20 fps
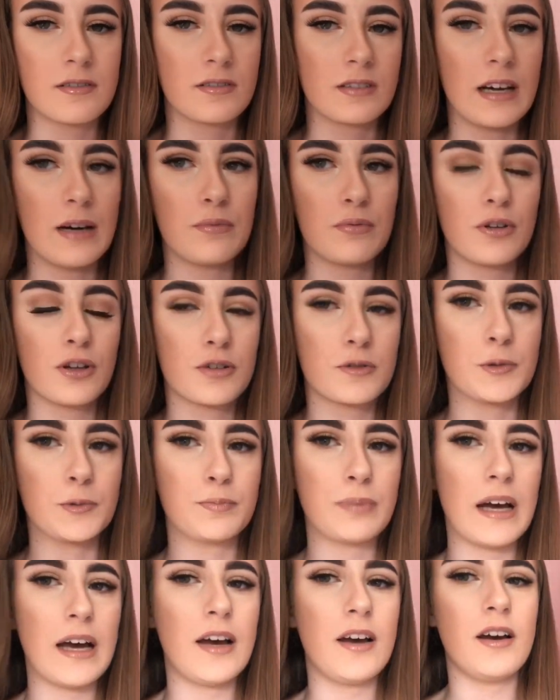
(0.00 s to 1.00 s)
that will look
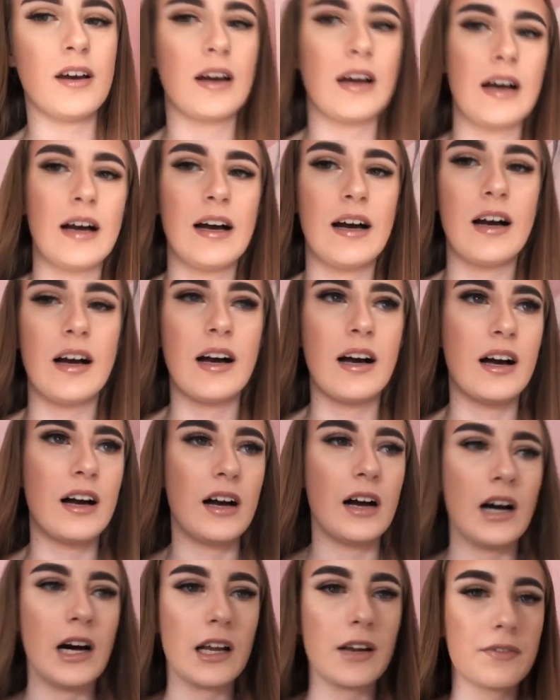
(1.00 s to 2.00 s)
better.
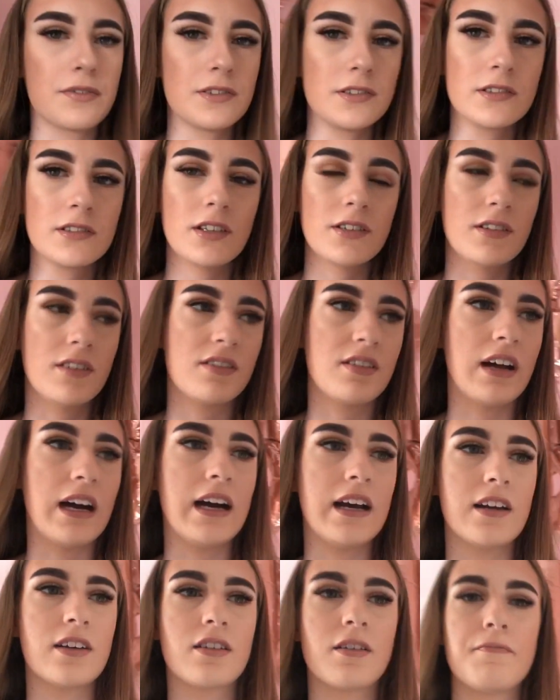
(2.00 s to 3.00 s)
I'll have to
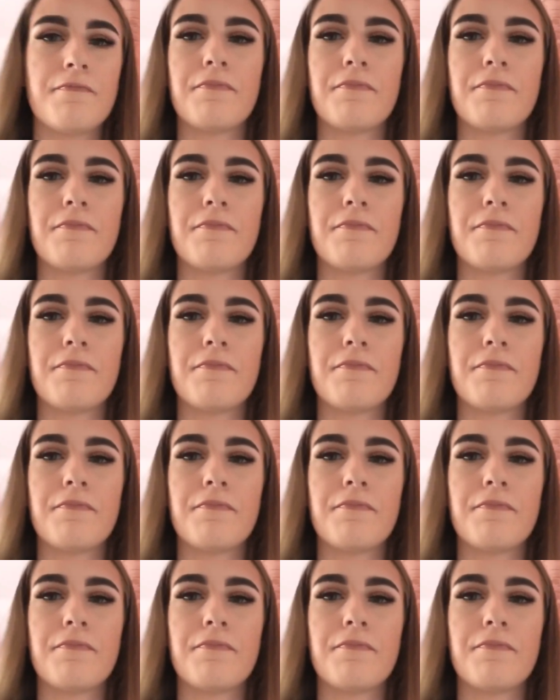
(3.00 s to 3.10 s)
decide.